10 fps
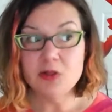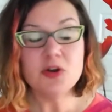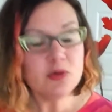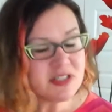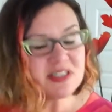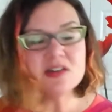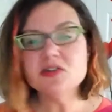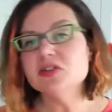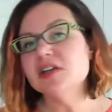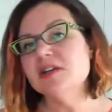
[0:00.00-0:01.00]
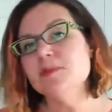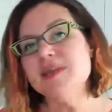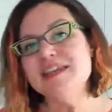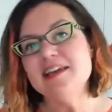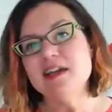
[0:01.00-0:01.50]
those skills are going to
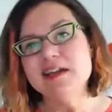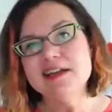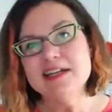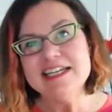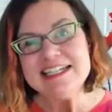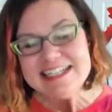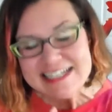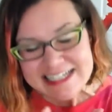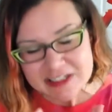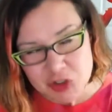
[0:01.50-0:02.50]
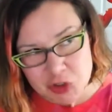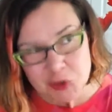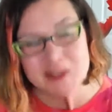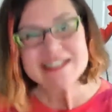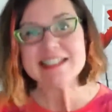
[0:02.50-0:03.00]
be
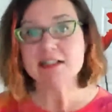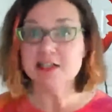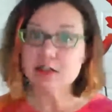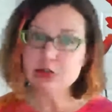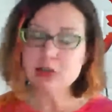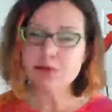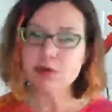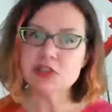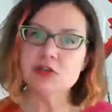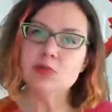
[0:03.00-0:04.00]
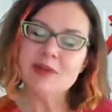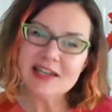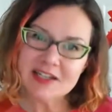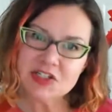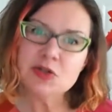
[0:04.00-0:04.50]
increasingly useful to you
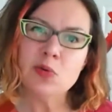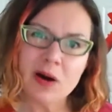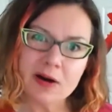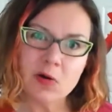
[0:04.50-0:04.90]
because you are